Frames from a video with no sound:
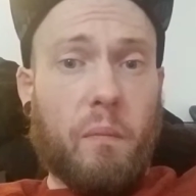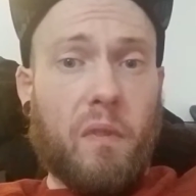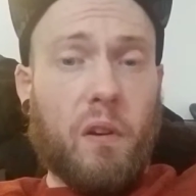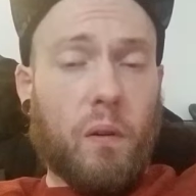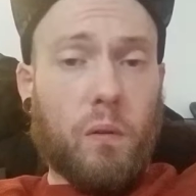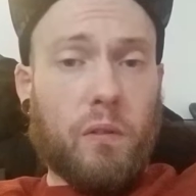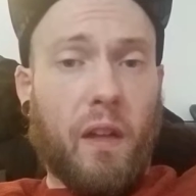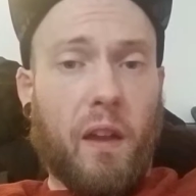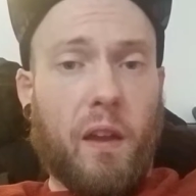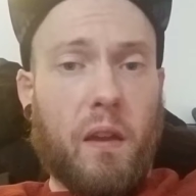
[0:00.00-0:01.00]
me to hold
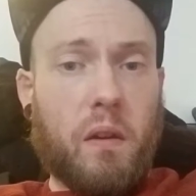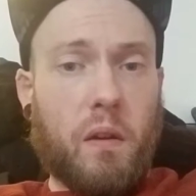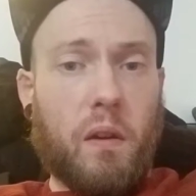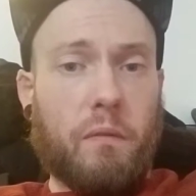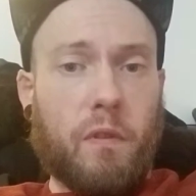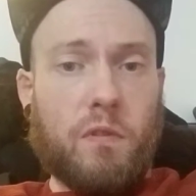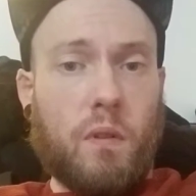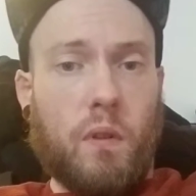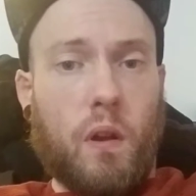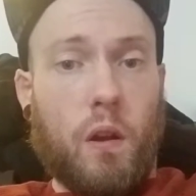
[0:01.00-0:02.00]
that anger in for so
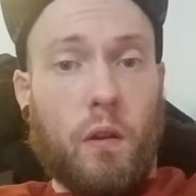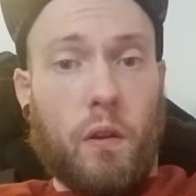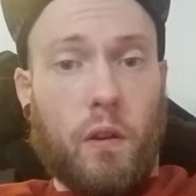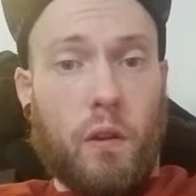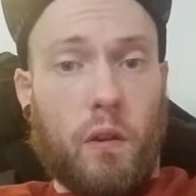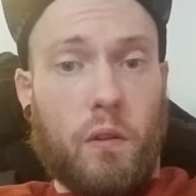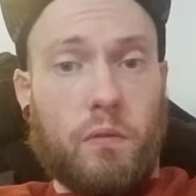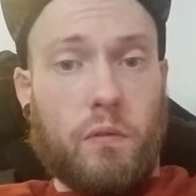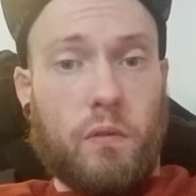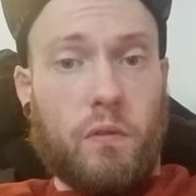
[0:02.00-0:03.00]
long.
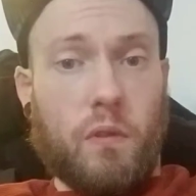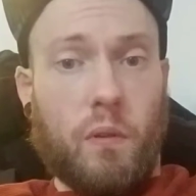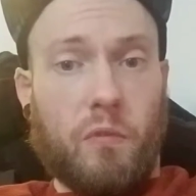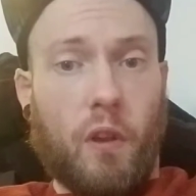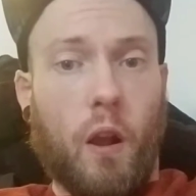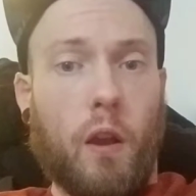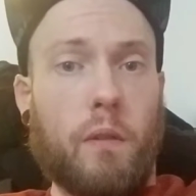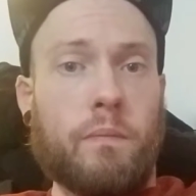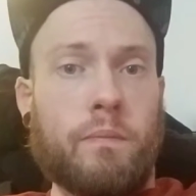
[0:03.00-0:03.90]
And I'm sorry.